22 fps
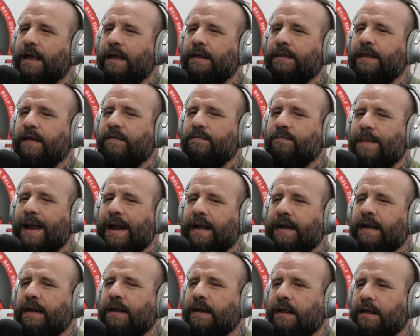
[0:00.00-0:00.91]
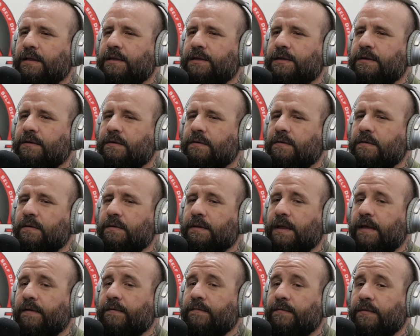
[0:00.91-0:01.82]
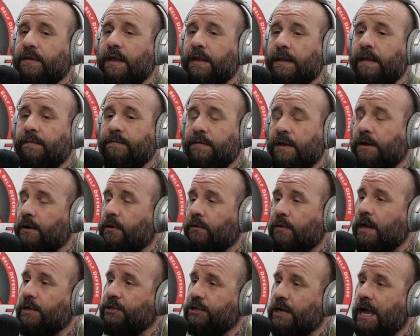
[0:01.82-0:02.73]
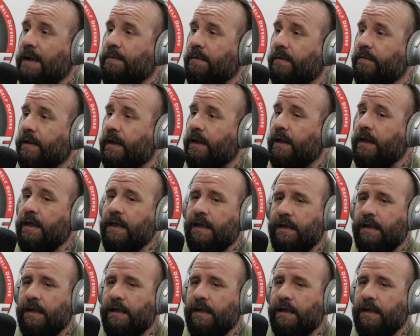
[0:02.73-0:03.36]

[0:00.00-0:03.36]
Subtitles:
They've made it into they've done a great job of it.